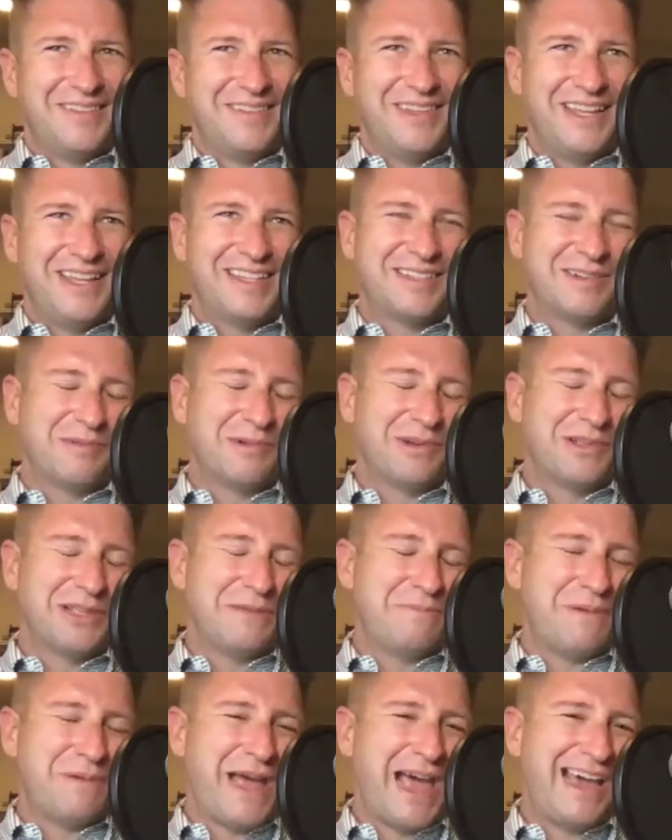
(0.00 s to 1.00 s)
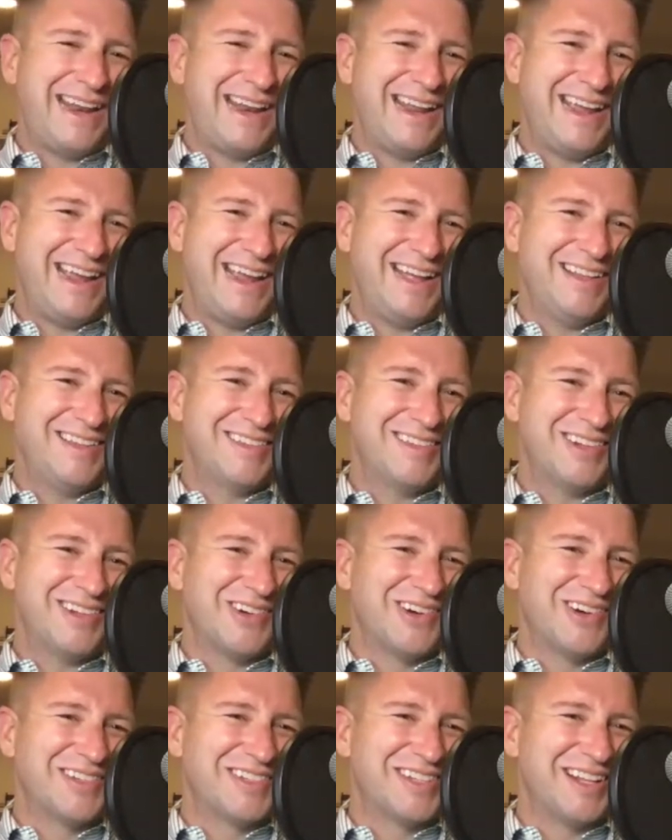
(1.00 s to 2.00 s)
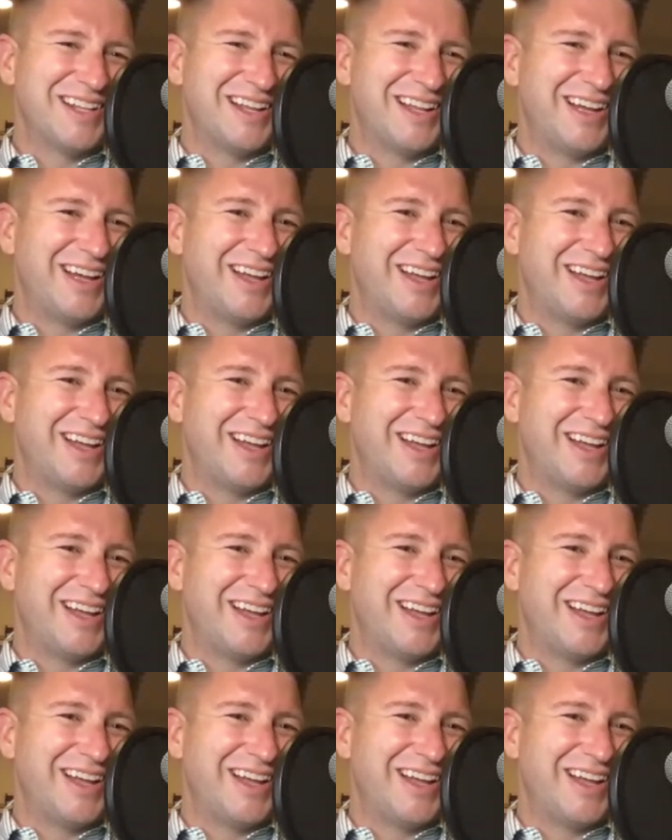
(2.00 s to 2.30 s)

Is it really pad hands, or is it